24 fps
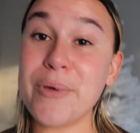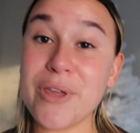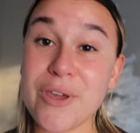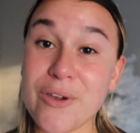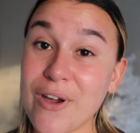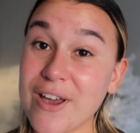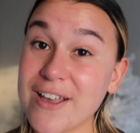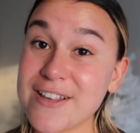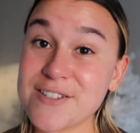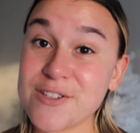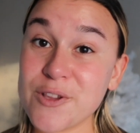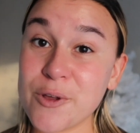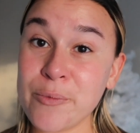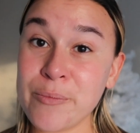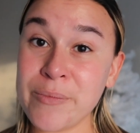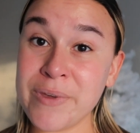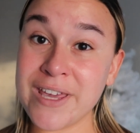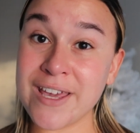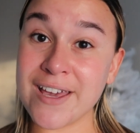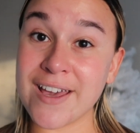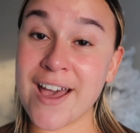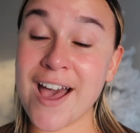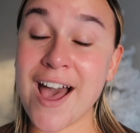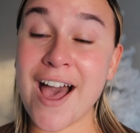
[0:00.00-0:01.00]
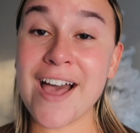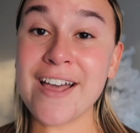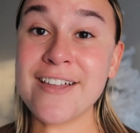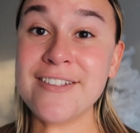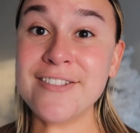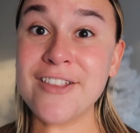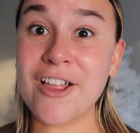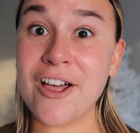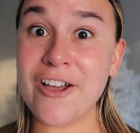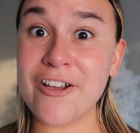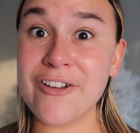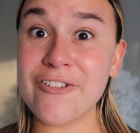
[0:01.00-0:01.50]
But you guys know me. I
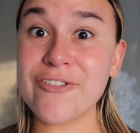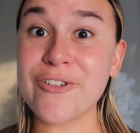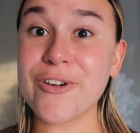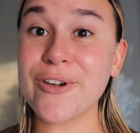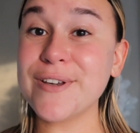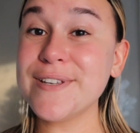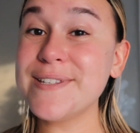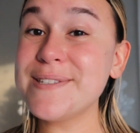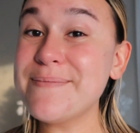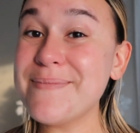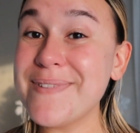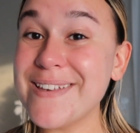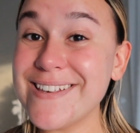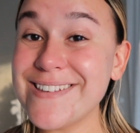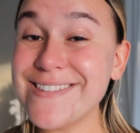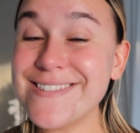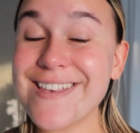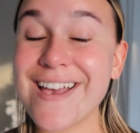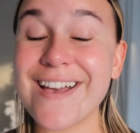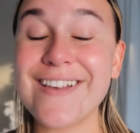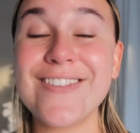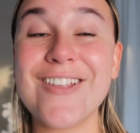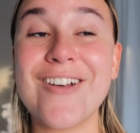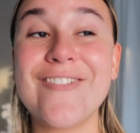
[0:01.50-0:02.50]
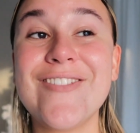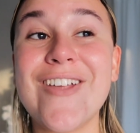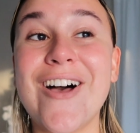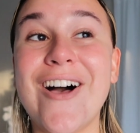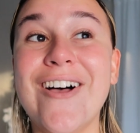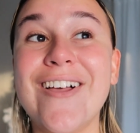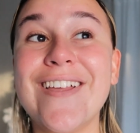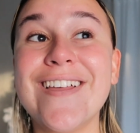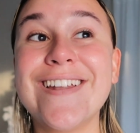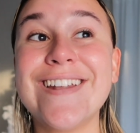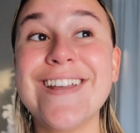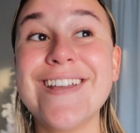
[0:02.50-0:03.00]
love Christmas. I love the
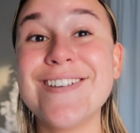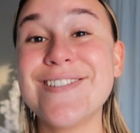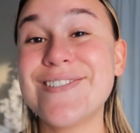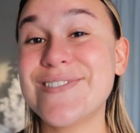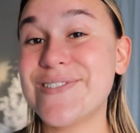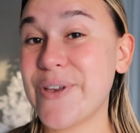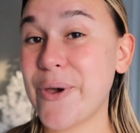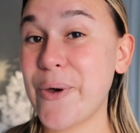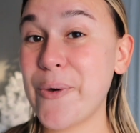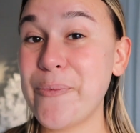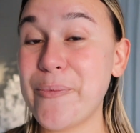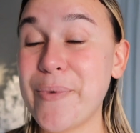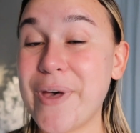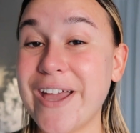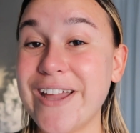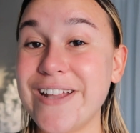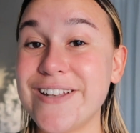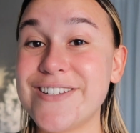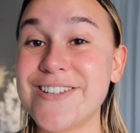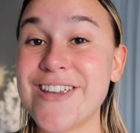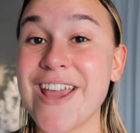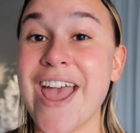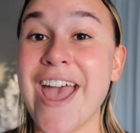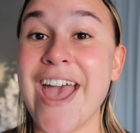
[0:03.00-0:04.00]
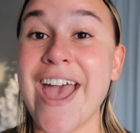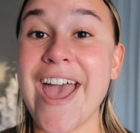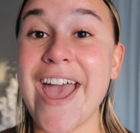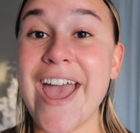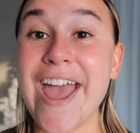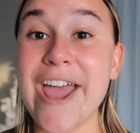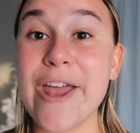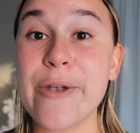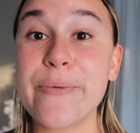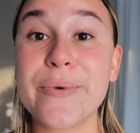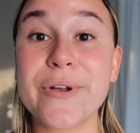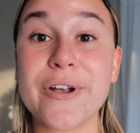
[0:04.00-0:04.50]
holiday so much.
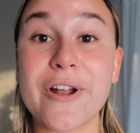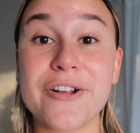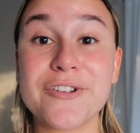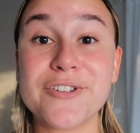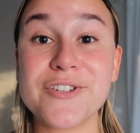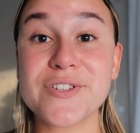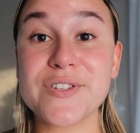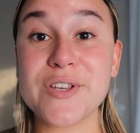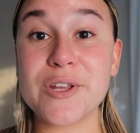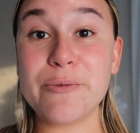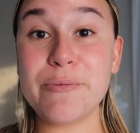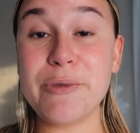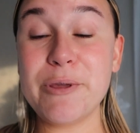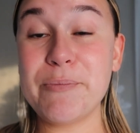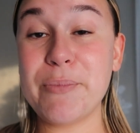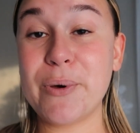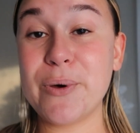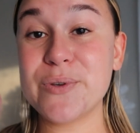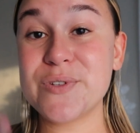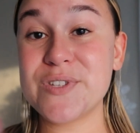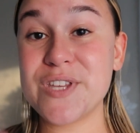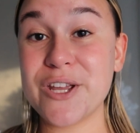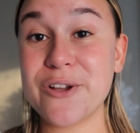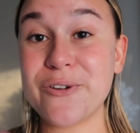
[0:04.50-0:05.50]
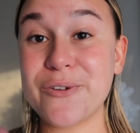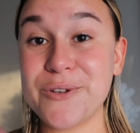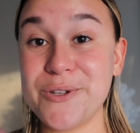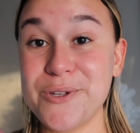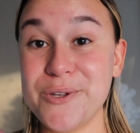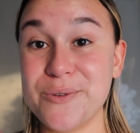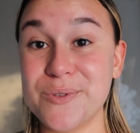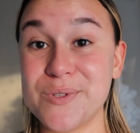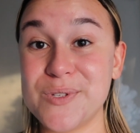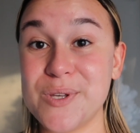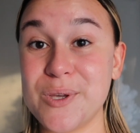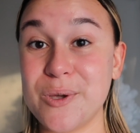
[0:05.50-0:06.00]
And we're not just going to be posting on
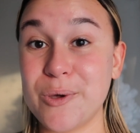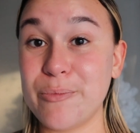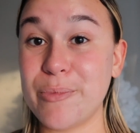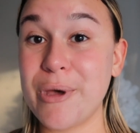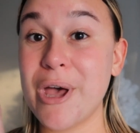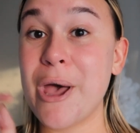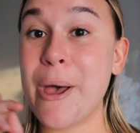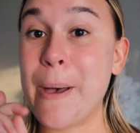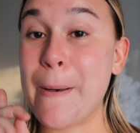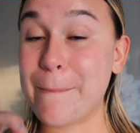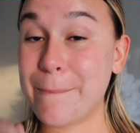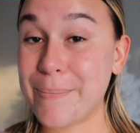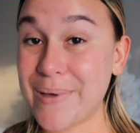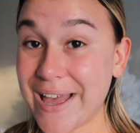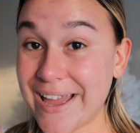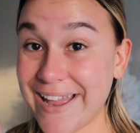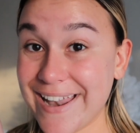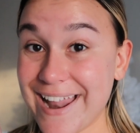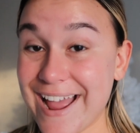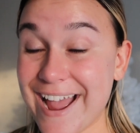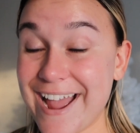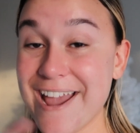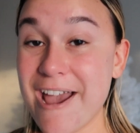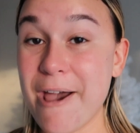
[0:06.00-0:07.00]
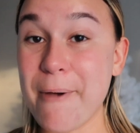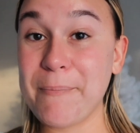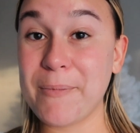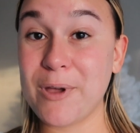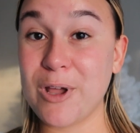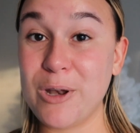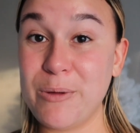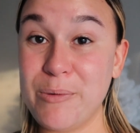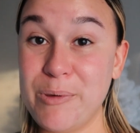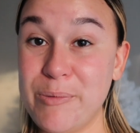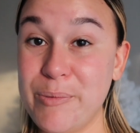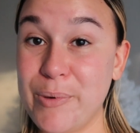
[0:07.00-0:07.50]
YouTube, but I am
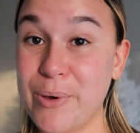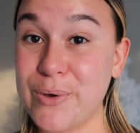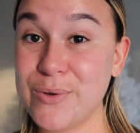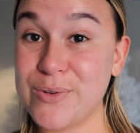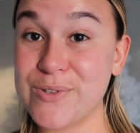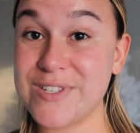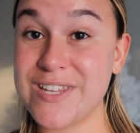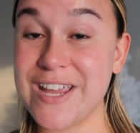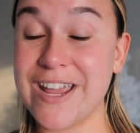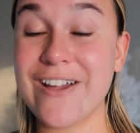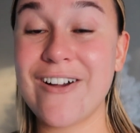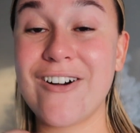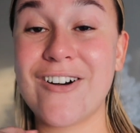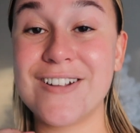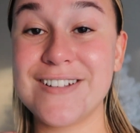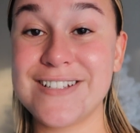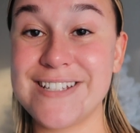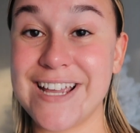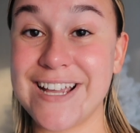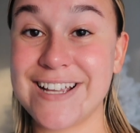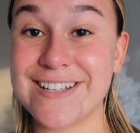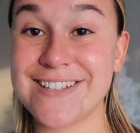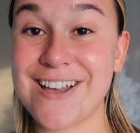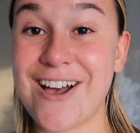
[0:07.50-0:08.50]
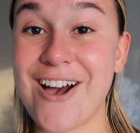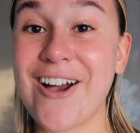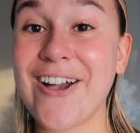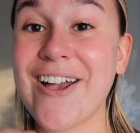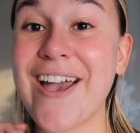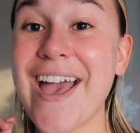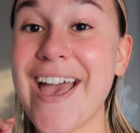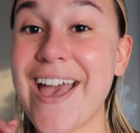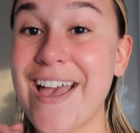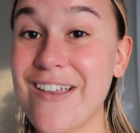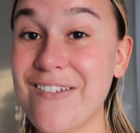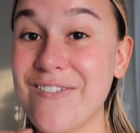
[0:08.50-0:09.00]
going to be posting on TikTok
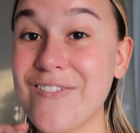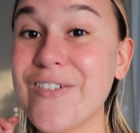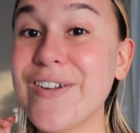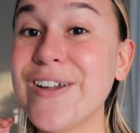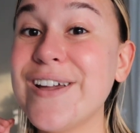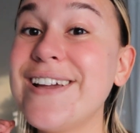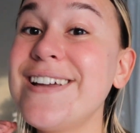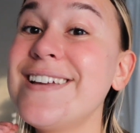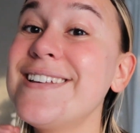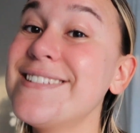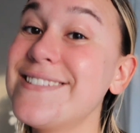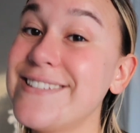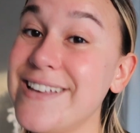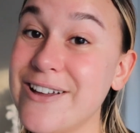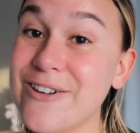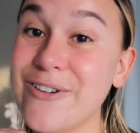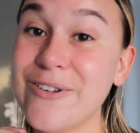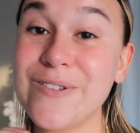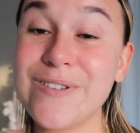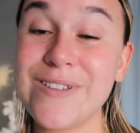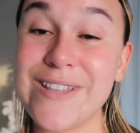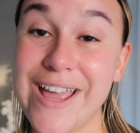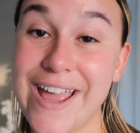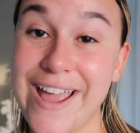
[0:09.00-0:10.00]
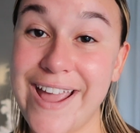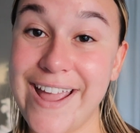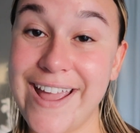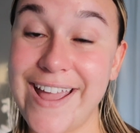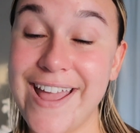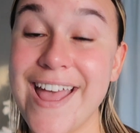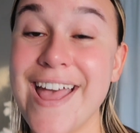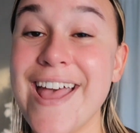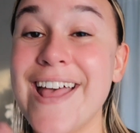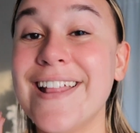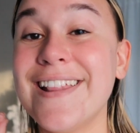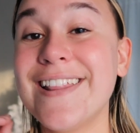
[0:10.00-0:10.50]
every single
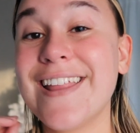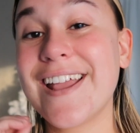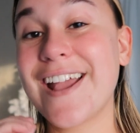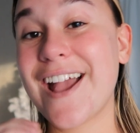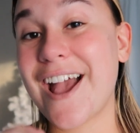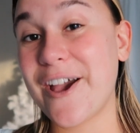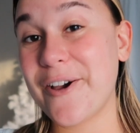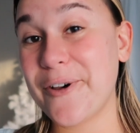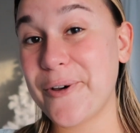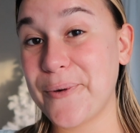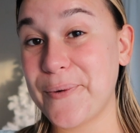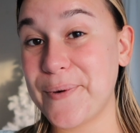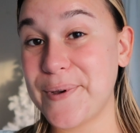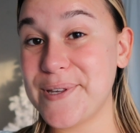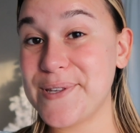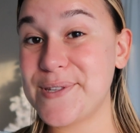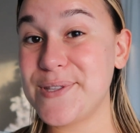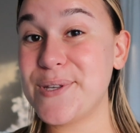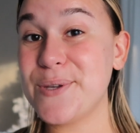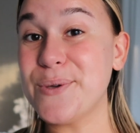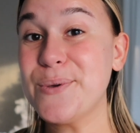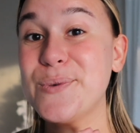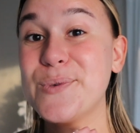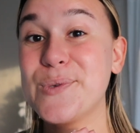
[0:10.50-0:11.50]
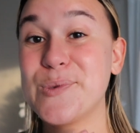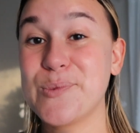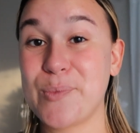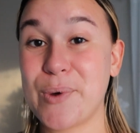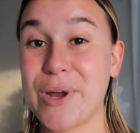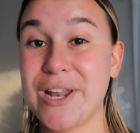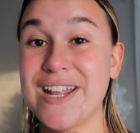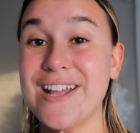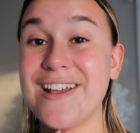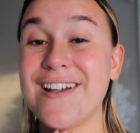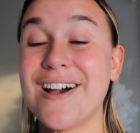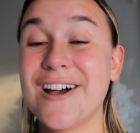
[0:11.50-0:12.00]
day, like I always do,
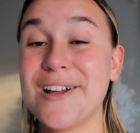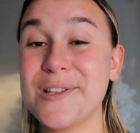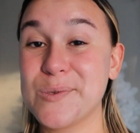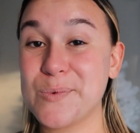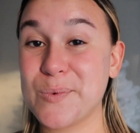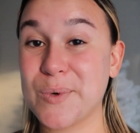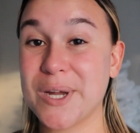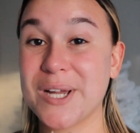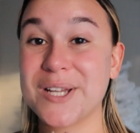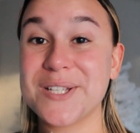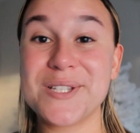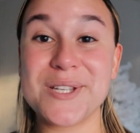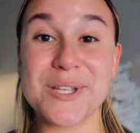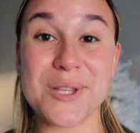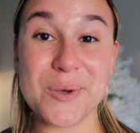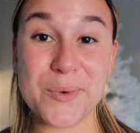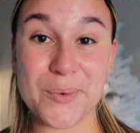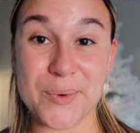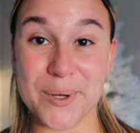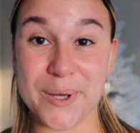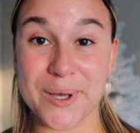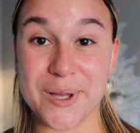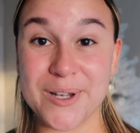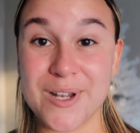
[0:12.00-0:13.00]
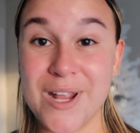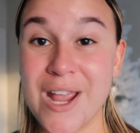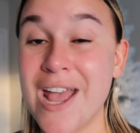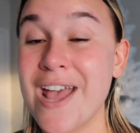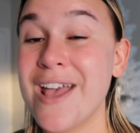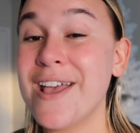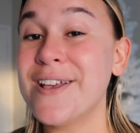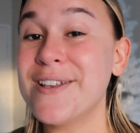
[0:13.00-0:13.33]
spreading God's word to the world.